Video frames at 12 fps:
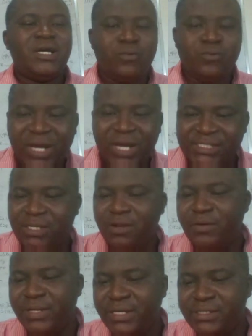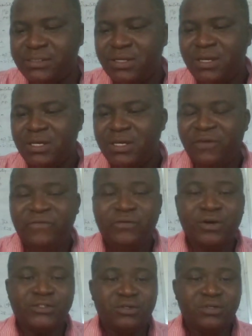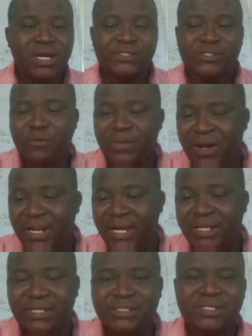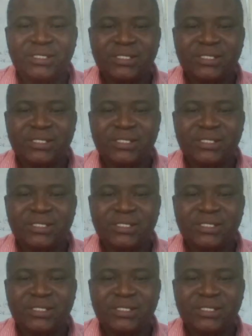we are still on it. If your journal is somehow like this,